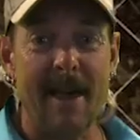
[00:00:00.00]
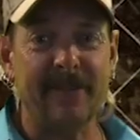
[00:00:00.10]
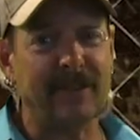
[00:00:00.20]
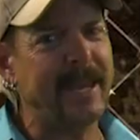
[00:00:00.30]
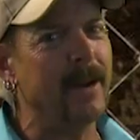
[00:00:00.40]

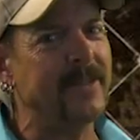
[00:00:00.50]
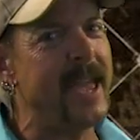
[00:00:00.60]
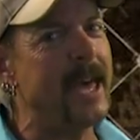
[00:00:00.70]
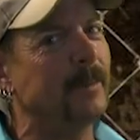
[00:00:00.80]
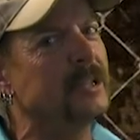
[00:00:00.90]
about the care of the
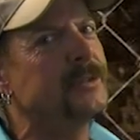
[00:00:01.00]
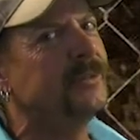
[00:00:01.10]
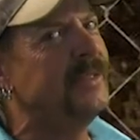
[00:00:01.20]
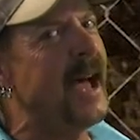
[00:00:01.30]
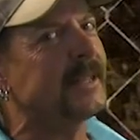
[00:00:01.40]
animals.
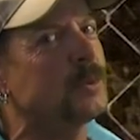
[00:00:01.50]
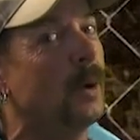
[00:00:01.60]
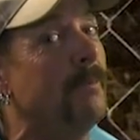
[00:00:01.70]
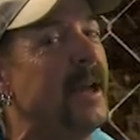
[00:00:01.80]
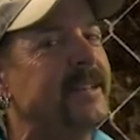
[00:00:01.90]
That's
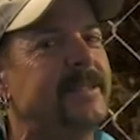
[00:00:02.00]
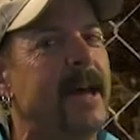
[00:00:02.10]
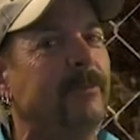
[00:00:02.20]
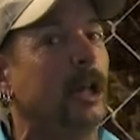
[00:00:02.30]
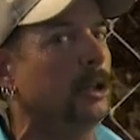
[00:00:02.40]
what makes
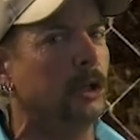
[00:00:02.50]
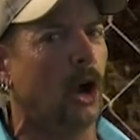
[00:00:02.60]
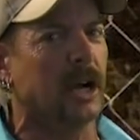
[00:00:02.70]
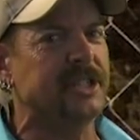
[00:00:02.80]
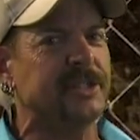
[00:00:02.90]
them the
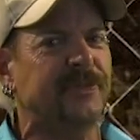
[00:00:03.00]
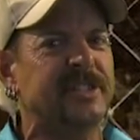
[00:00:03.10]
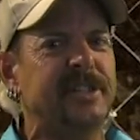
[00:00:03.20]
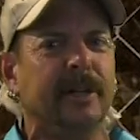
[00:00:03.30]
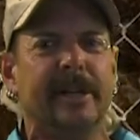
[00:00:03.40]
largest
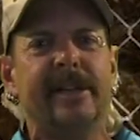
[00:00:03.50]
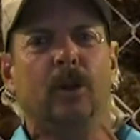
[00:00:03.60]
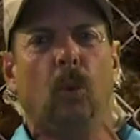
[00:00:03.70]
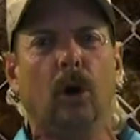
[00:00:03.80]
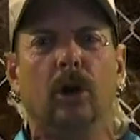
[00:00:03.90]
facility in
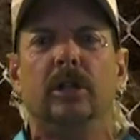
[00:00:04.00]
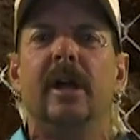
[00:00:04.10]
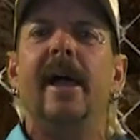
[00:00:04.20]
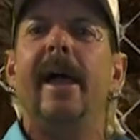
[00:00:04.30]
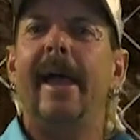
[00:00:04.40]
the world.
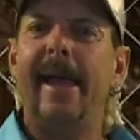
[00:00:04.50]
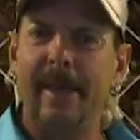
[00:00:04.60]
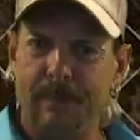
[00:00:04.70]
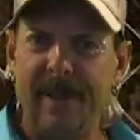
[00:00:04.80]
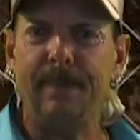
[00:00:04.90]

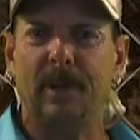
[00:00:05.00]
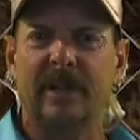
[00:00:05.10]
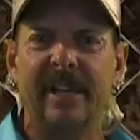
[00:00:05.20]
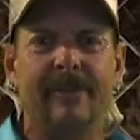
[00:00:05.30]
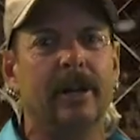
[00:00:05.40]
And people are
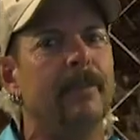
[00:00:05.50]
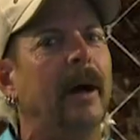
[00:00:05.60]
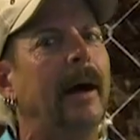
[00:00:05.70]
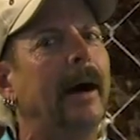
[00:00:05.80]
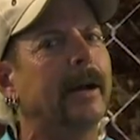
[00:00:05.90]
giving
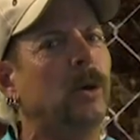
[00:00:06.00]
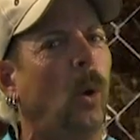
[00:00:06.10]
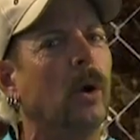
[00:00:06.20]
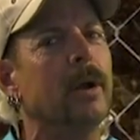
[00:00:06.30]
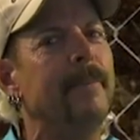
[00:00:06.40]
them
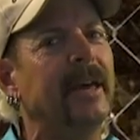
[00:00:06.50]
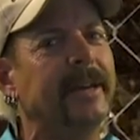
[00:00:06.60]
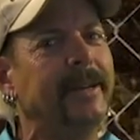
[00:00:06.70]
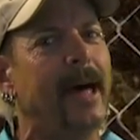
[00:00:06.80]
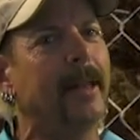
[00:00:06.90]

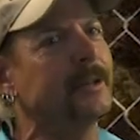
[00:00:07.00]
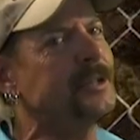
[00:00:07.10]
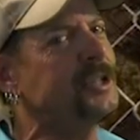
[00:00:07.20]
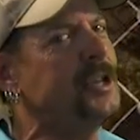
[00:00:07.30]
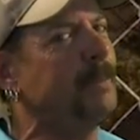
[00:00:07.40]

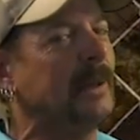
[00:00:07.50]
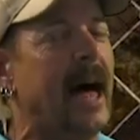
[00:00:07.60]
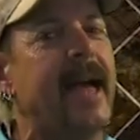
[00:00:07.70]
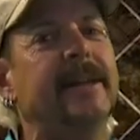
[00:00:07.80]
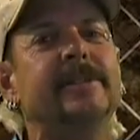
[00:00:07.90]
$250,000 to ship
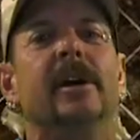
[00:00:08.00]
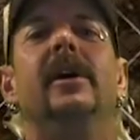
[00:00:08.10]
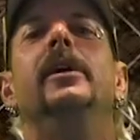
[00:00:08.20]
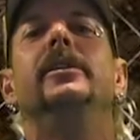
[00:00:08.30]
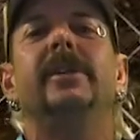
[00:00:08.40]
lions
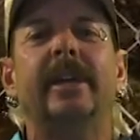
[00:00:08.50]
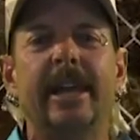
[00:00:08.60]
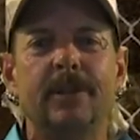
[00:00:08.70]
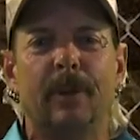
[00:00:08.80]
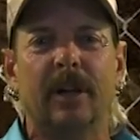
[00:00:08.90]
to
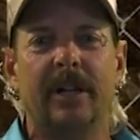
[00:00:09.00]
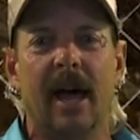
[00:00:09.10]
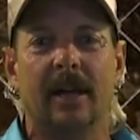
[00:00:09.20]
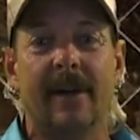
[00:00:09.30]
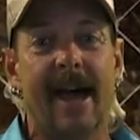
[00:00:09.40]
Kingsburg,
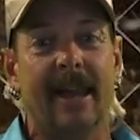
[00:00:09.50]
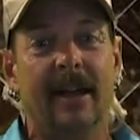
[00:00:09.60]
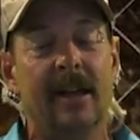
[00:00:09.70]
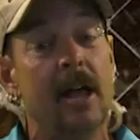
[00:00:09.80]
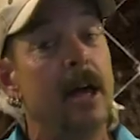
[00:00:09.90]
Colorado.
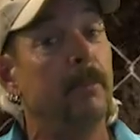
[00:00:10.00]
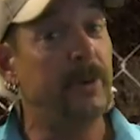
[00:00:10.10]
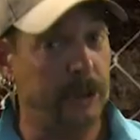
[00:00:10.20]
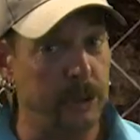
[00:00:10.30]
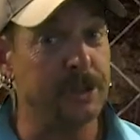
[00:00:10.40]

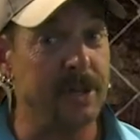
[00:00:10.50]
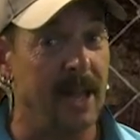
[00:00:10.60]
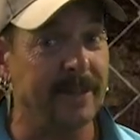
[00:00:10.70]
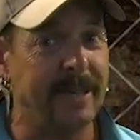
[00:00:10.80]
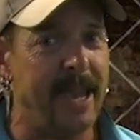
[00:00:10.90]
But you
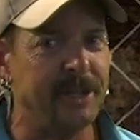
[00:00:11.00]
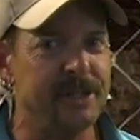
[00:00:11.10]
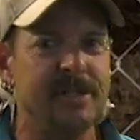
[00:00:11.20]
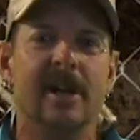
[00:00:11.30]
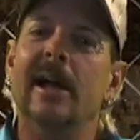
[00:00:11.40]
saw the
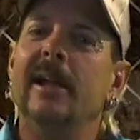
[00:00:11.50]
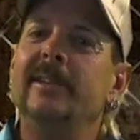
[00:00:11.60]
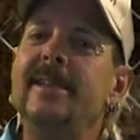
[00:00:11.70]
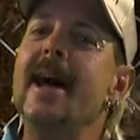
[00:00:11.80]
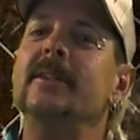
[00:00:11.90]
cages.
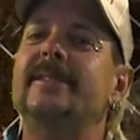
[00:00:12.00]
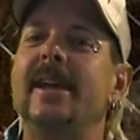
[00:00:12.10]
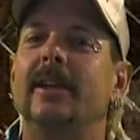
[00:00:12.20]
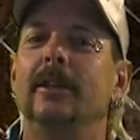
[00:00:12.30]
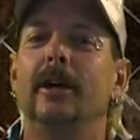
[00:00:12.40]
Now
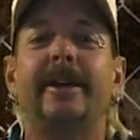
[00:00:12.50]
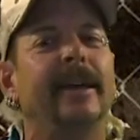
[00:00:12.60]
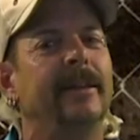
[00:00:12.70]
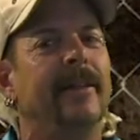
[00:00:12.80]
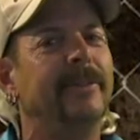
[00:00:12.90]
take a look
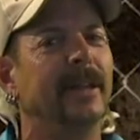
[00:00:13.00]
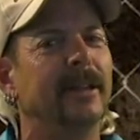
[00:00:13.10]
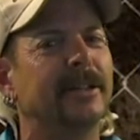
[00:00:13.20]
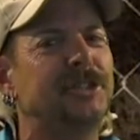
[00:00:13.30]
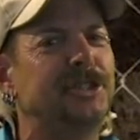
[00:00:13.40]
at the
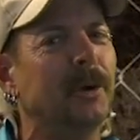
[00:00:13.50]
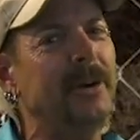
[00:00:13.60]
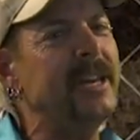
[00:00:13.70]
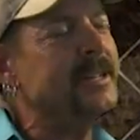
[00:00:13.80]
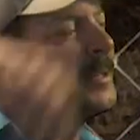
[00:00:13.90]

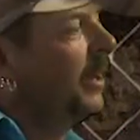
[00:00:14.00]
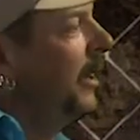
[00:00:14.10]
luxurious